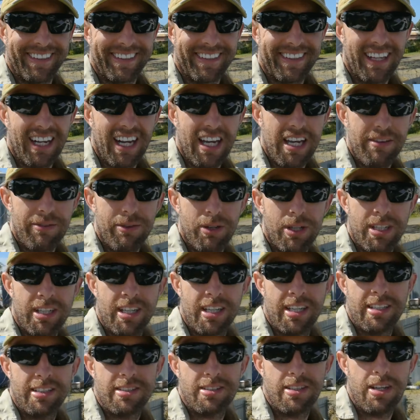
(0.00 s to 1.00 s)
G'day everyone,
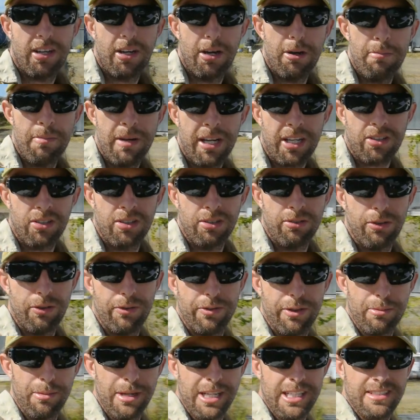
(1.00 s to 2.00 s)
so I'm back on the
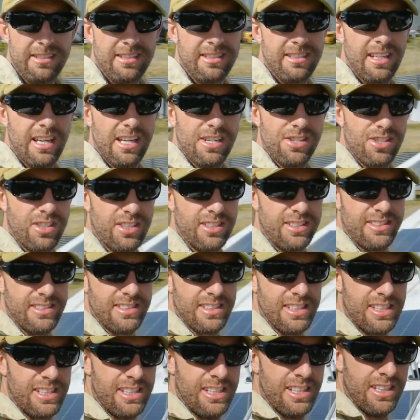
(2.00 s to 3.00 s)
roof of the bus as you can
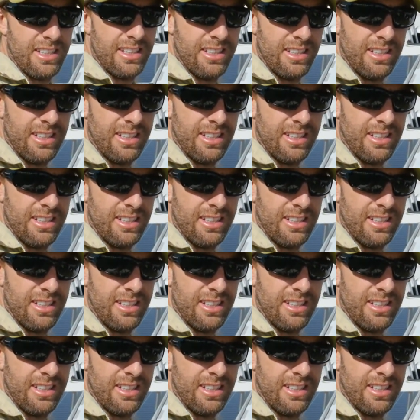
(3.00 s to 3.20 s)
see